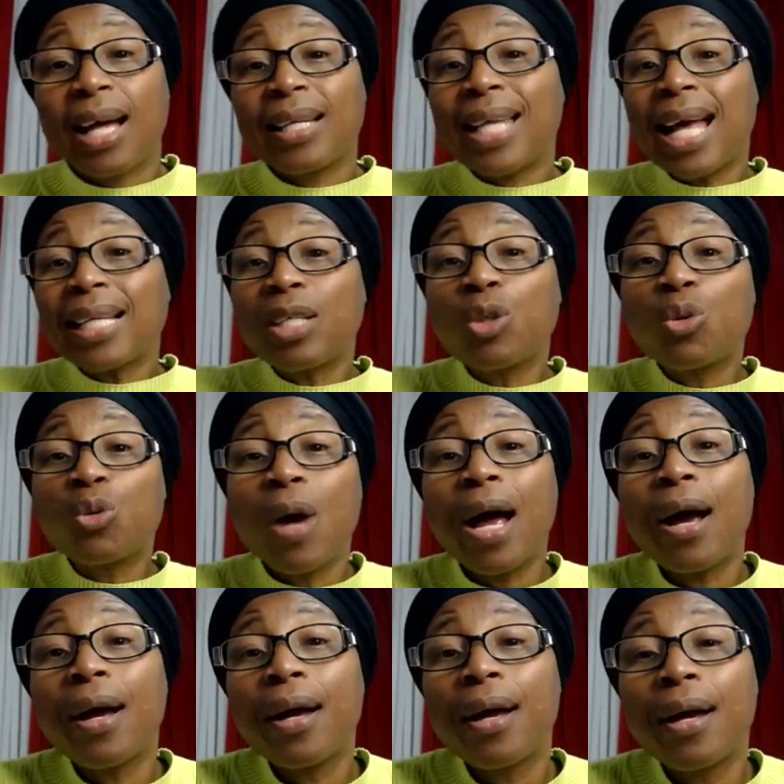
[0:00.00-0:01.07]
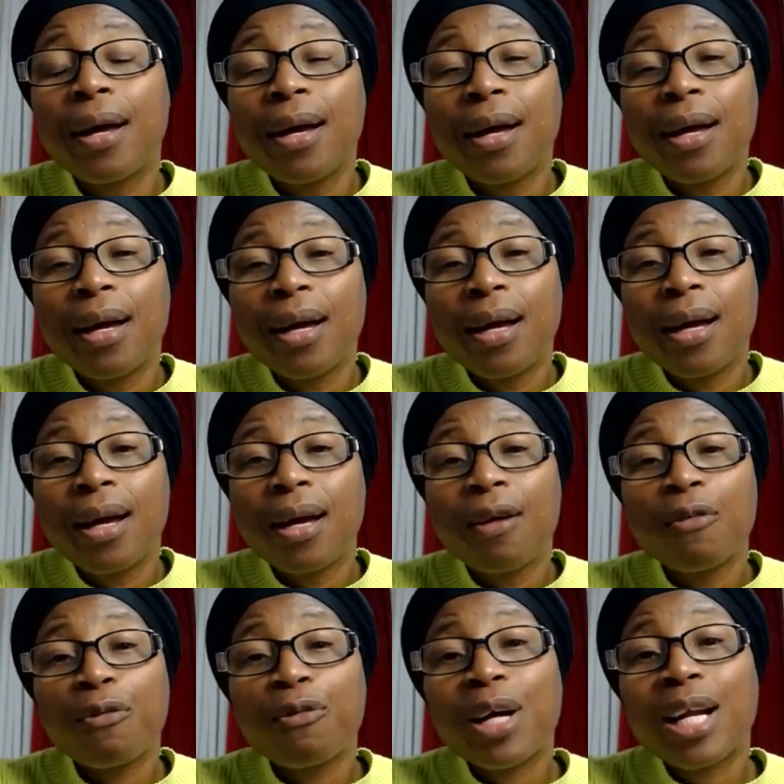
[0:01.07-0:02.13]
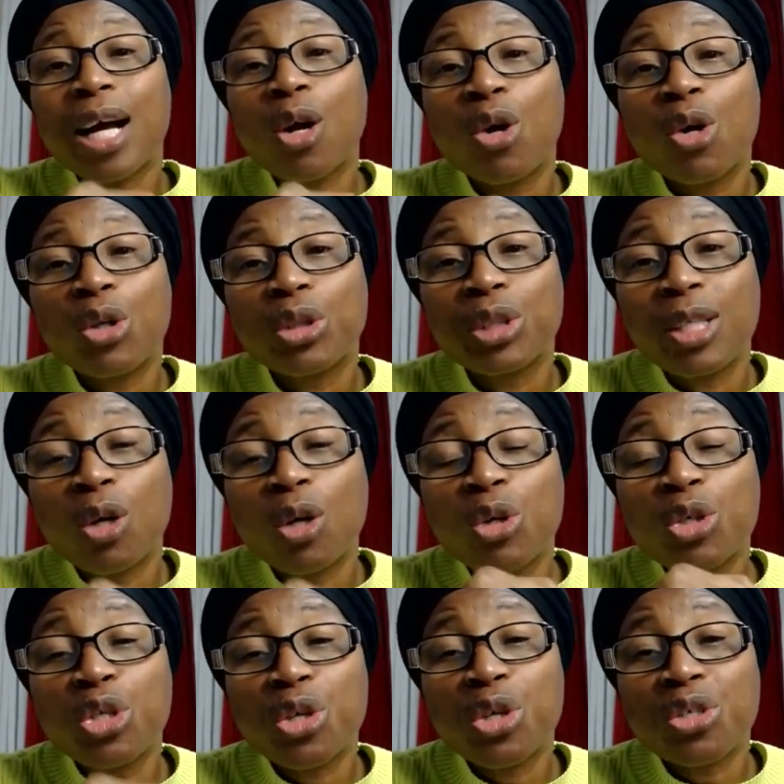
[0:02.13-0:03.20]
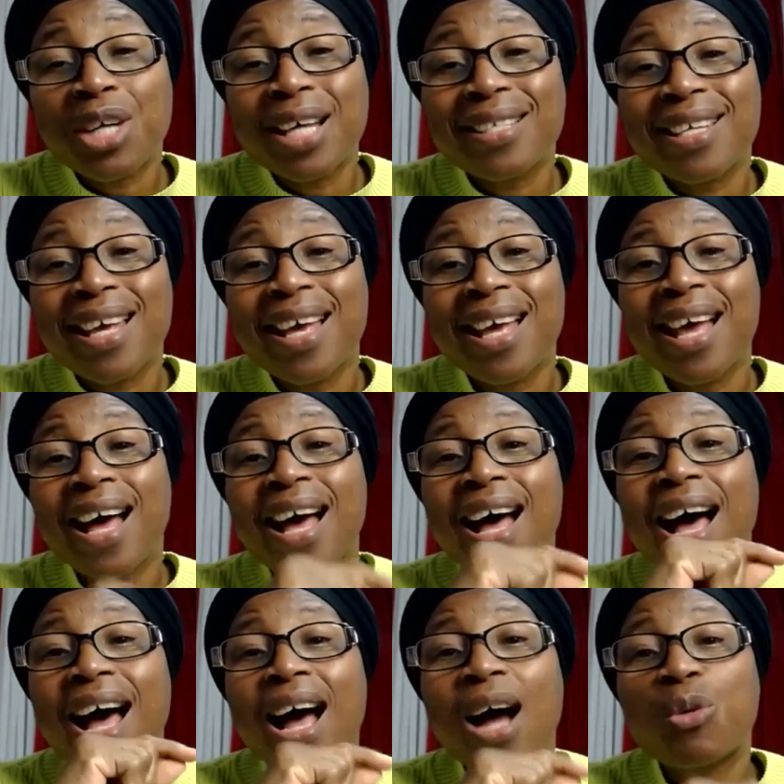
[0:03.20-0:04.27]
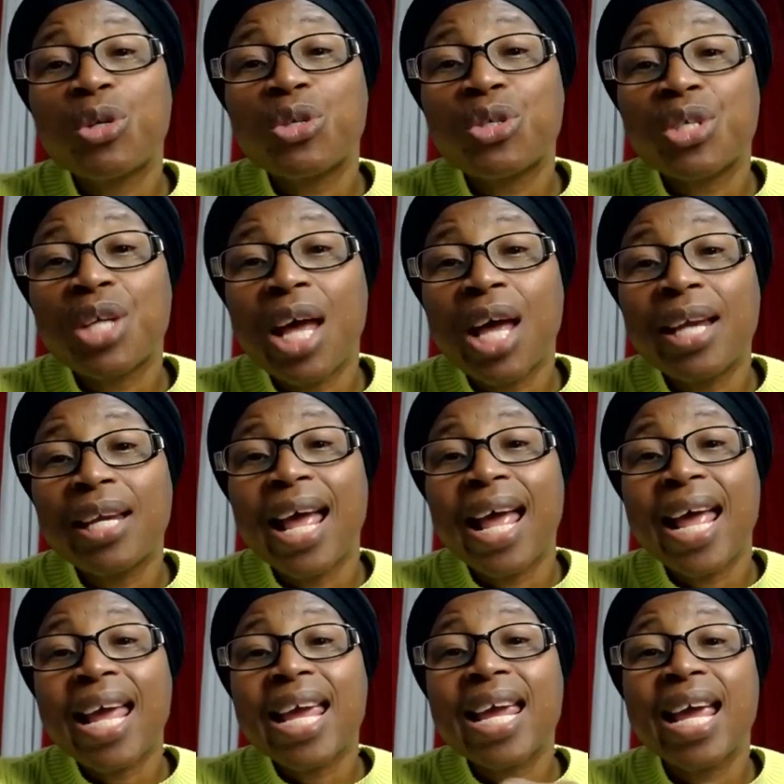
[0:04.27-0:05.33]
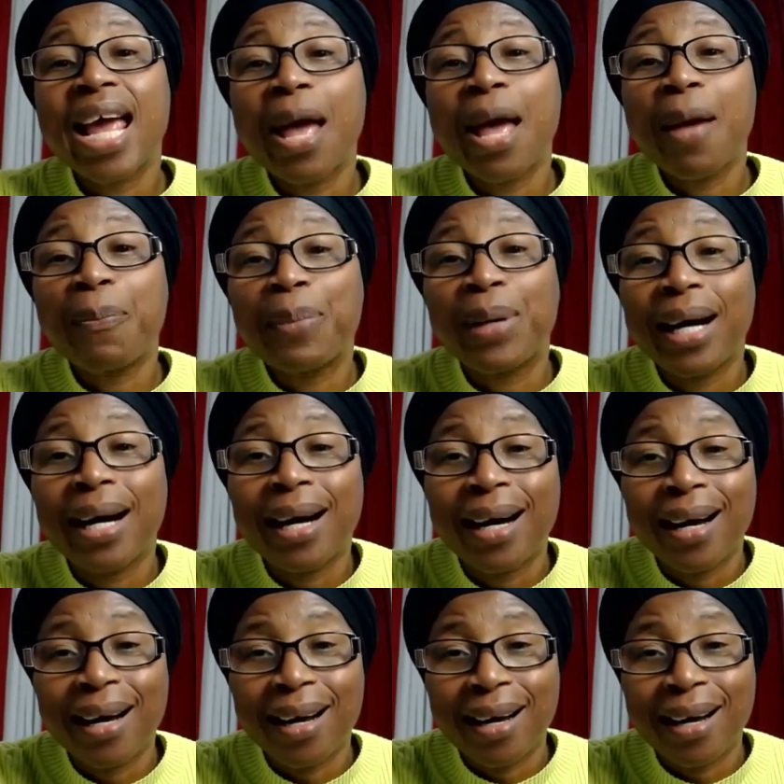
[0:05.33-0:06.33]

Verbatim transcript: That is why Father God, Lord Jesus Christ said, I will send a helper.